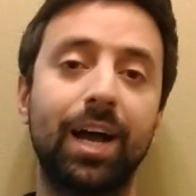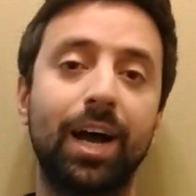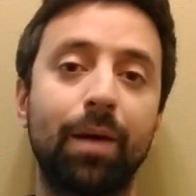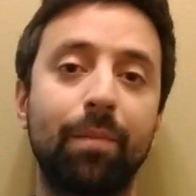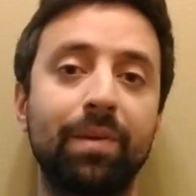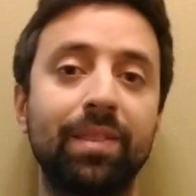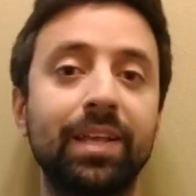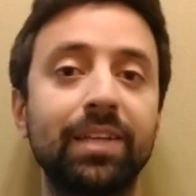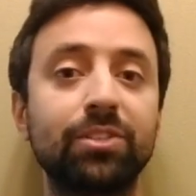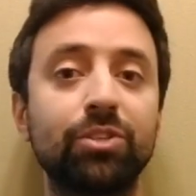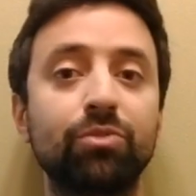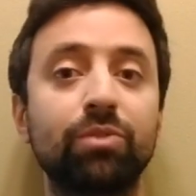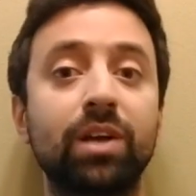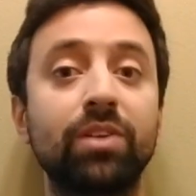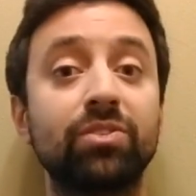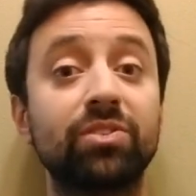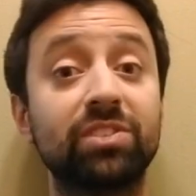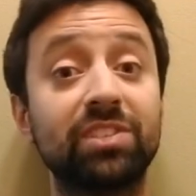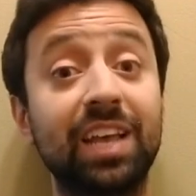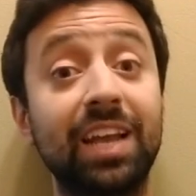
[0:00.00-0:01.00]
Um, and that's
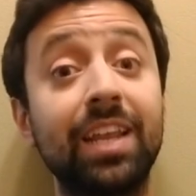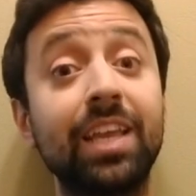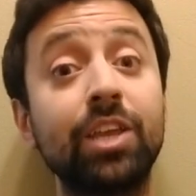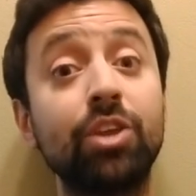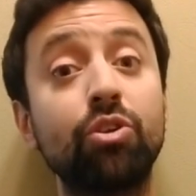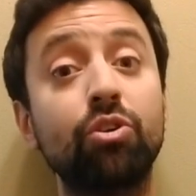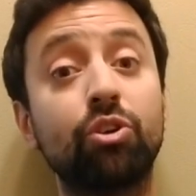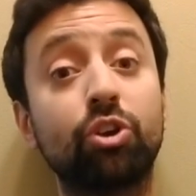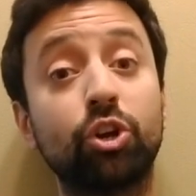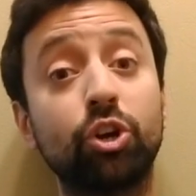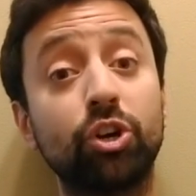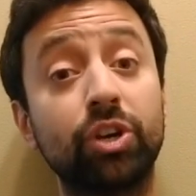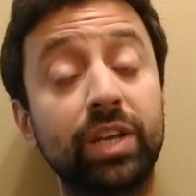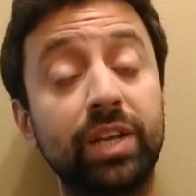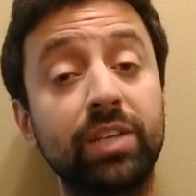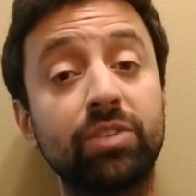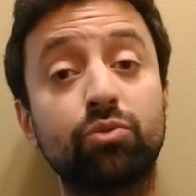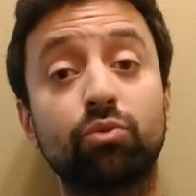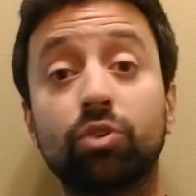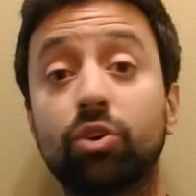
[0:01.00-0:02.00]
around setting your
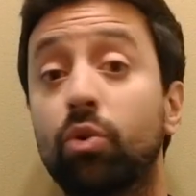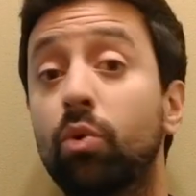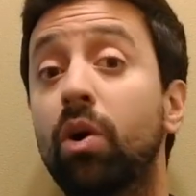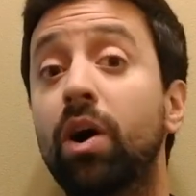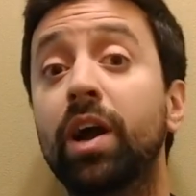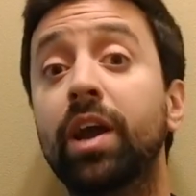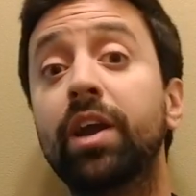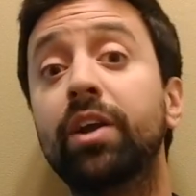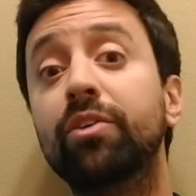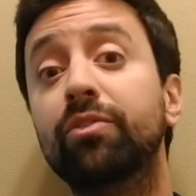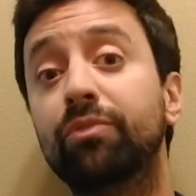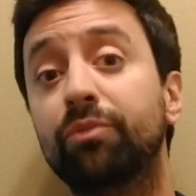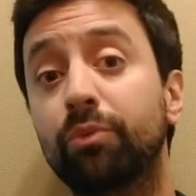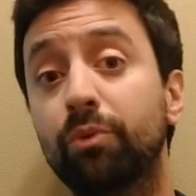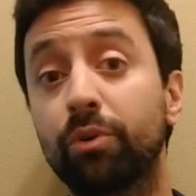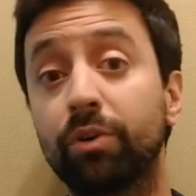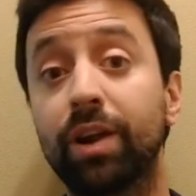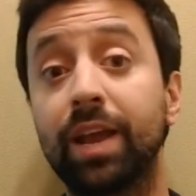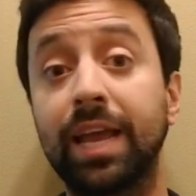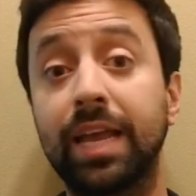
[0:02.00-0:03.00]
cookies required
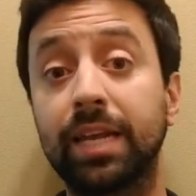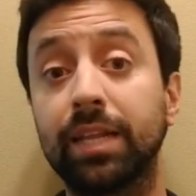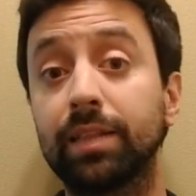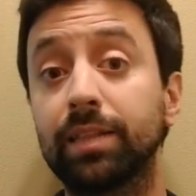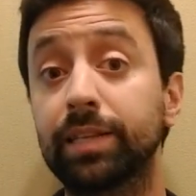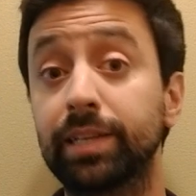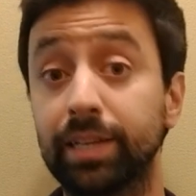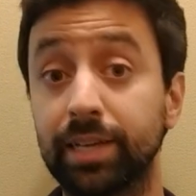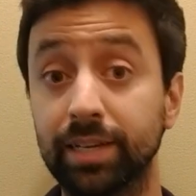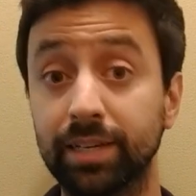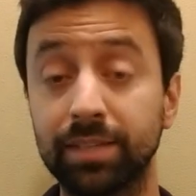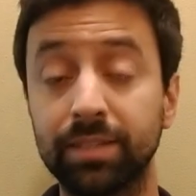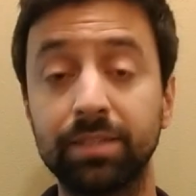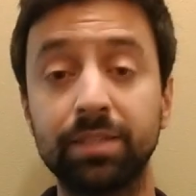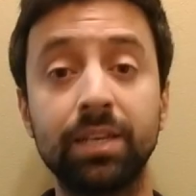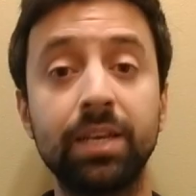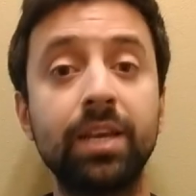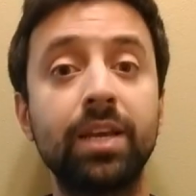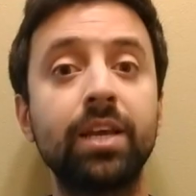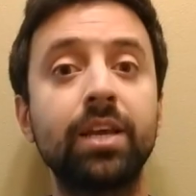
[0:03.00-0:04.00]
for
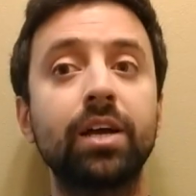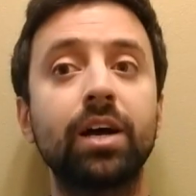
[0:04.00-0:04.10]
analytics,